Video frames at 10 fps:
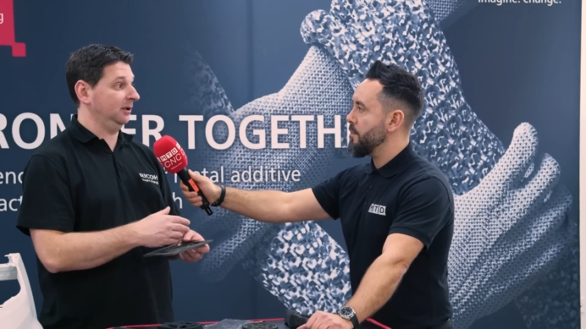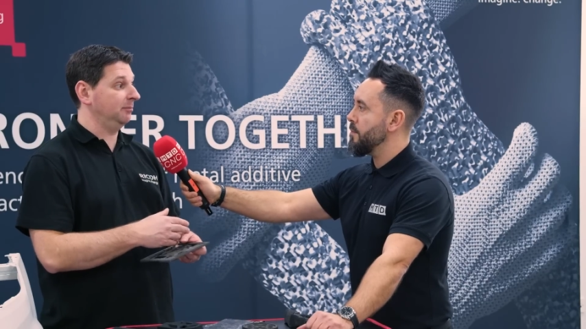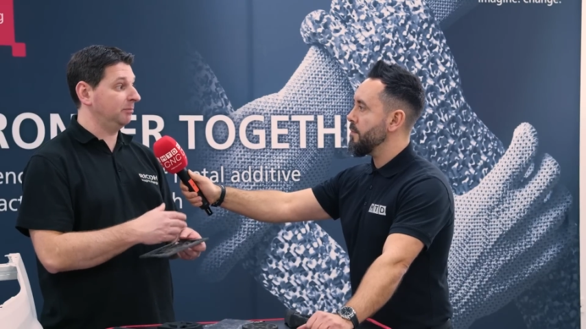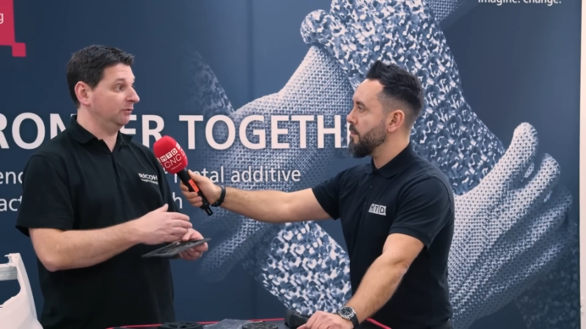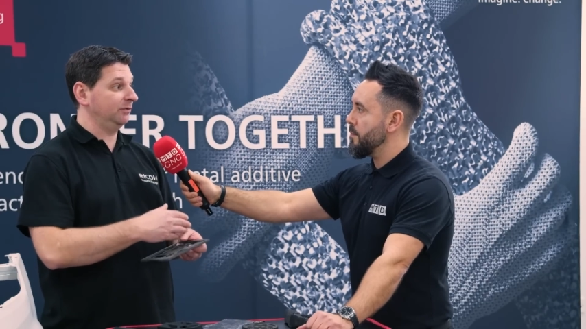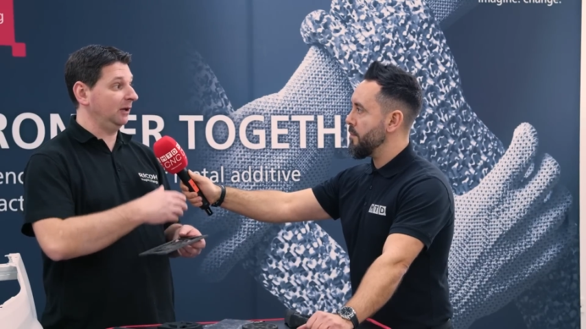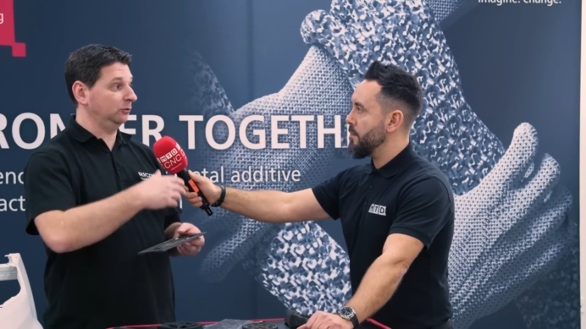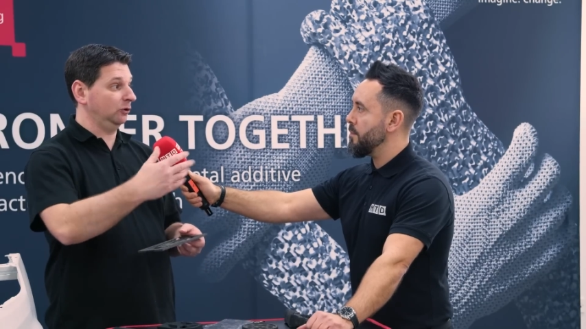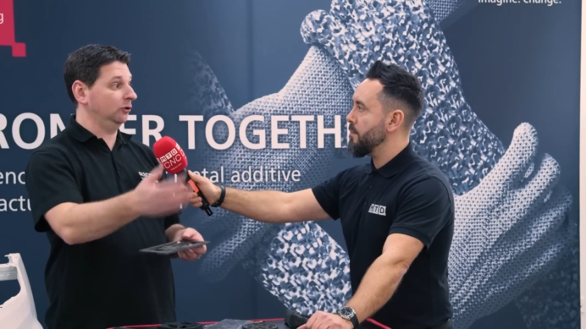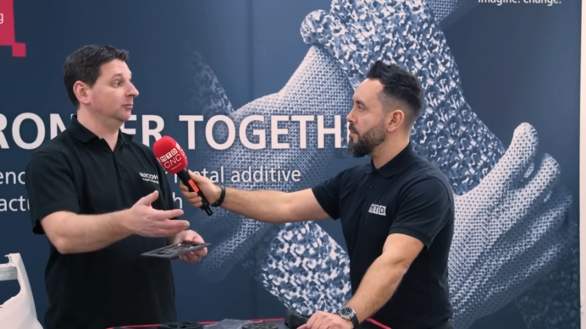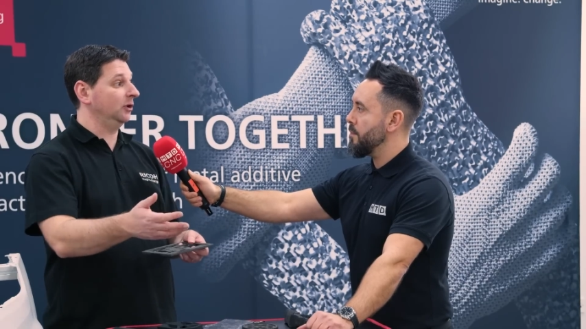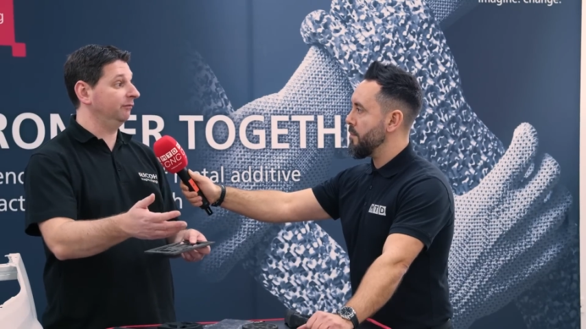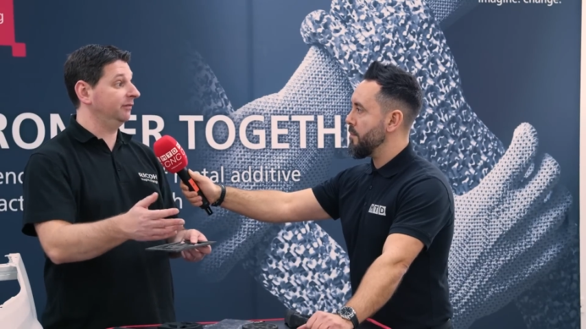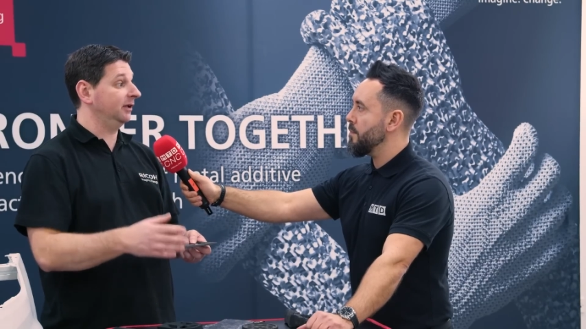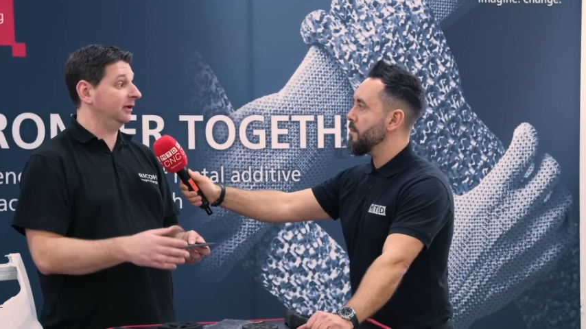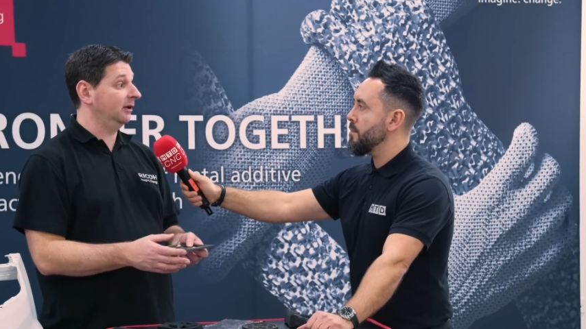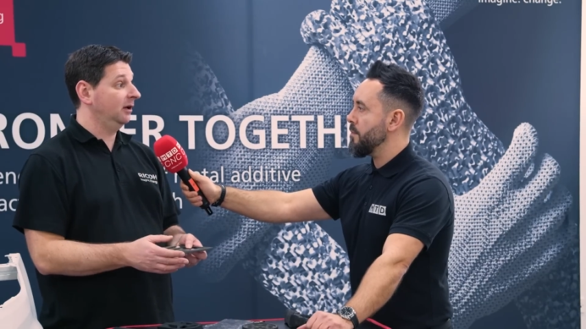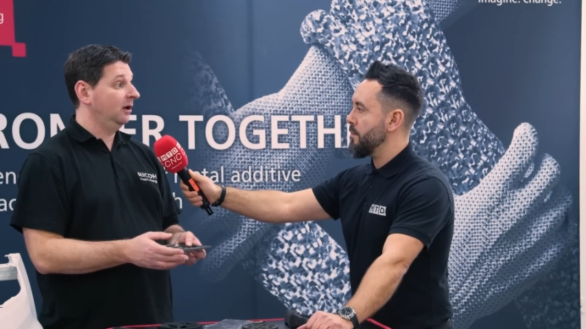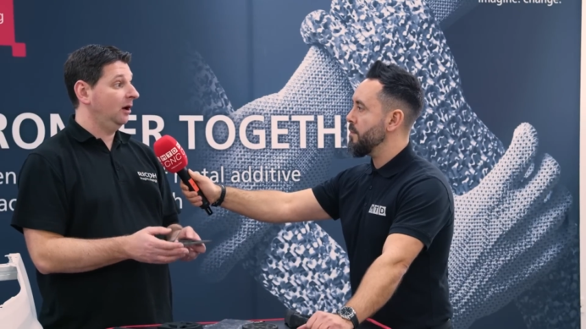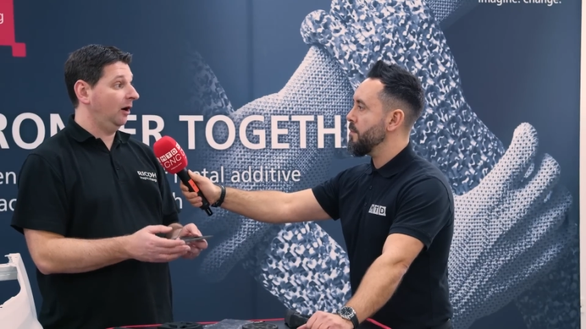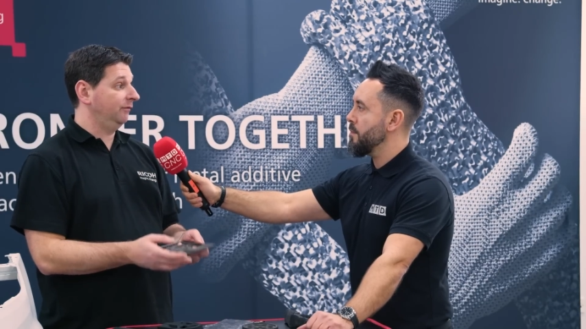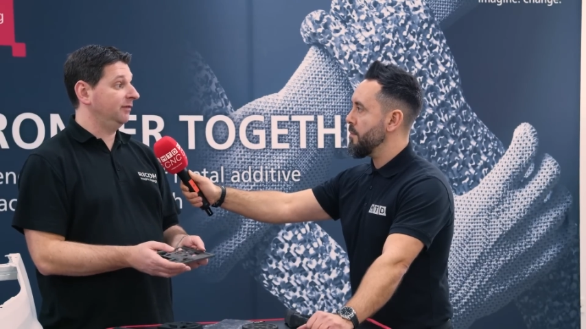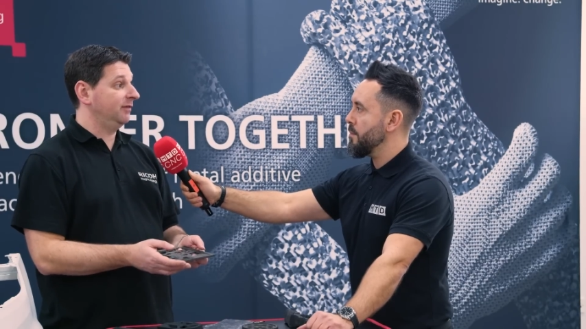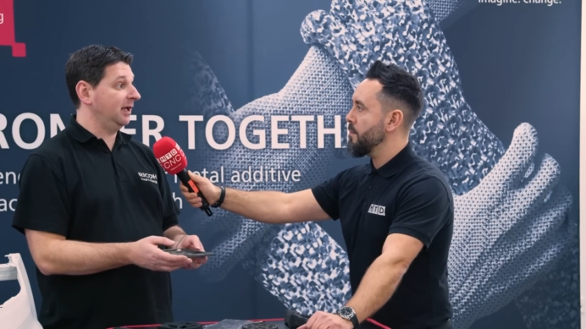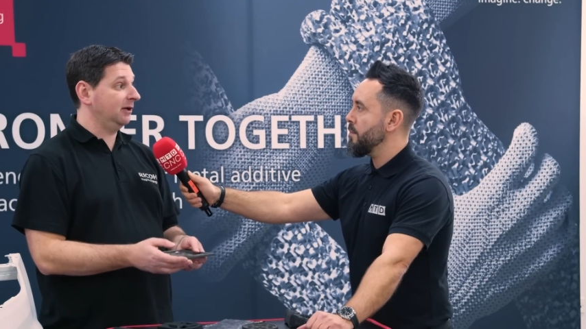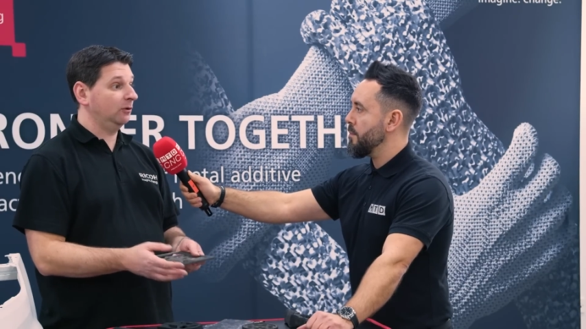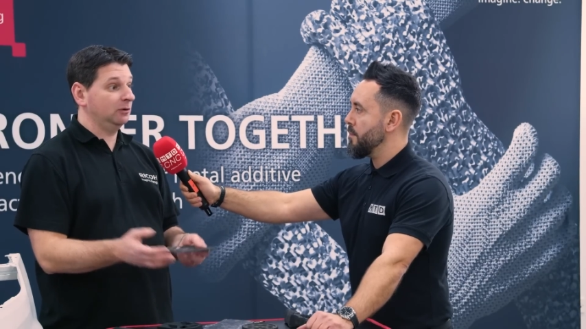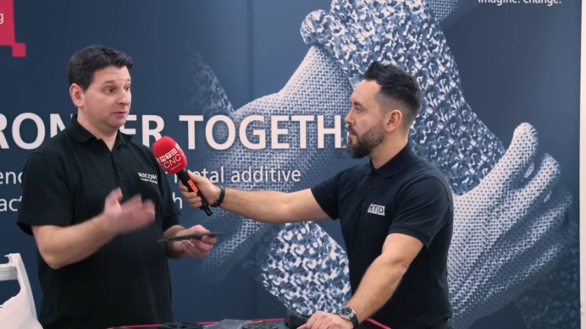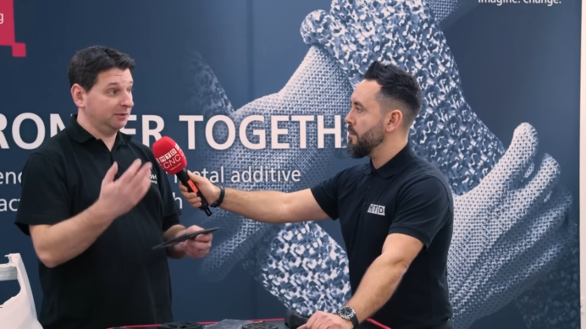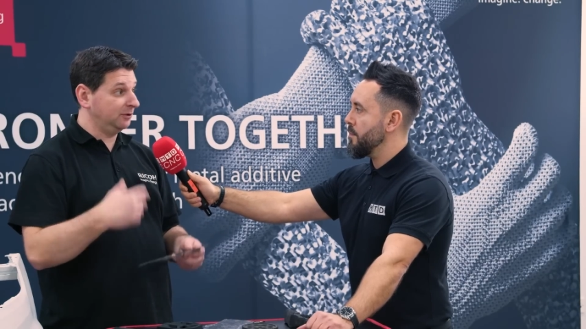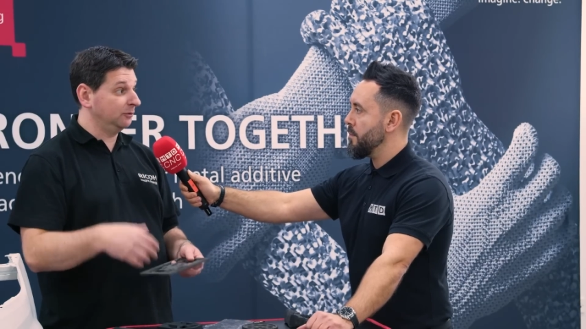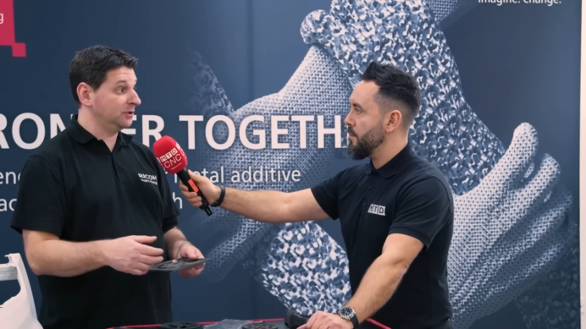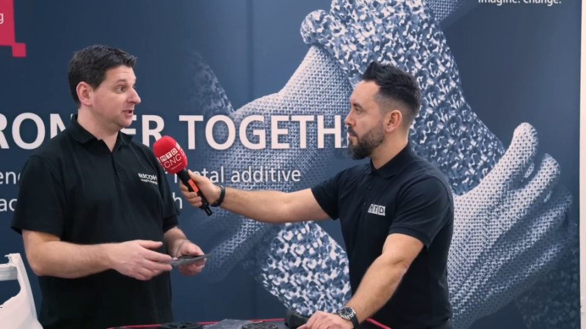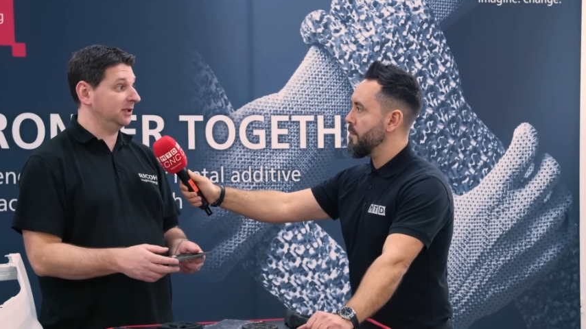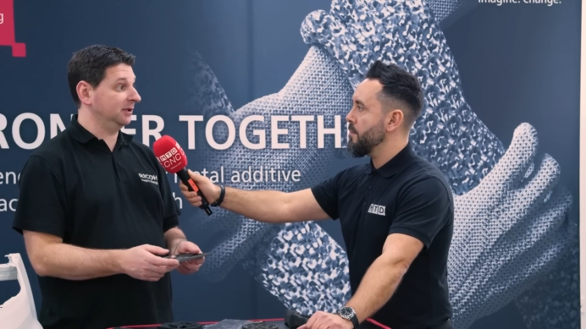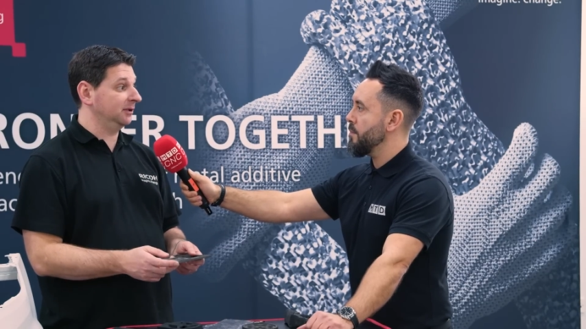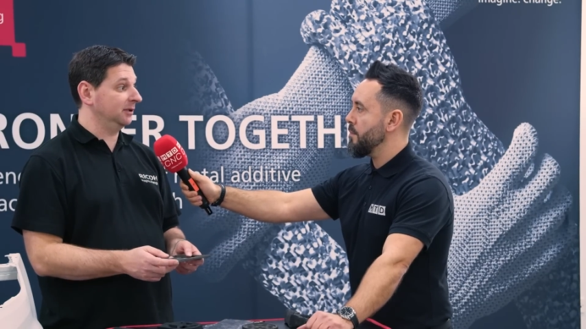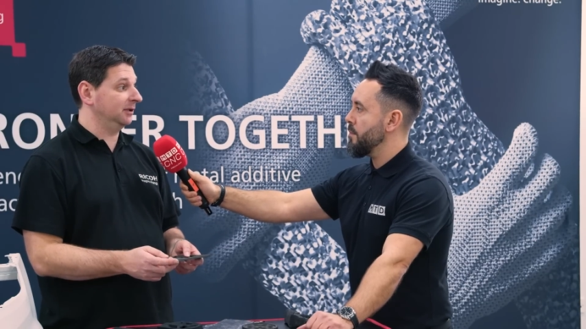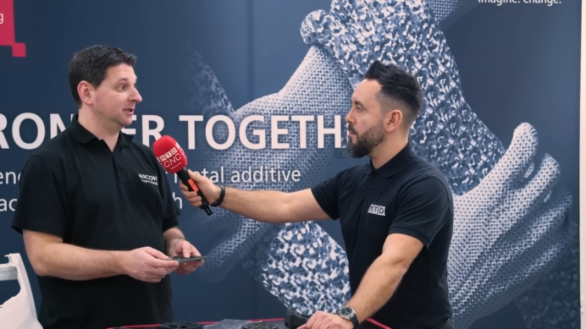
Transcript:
Speaker 1: improve the autonomy of the vehicle, reducing the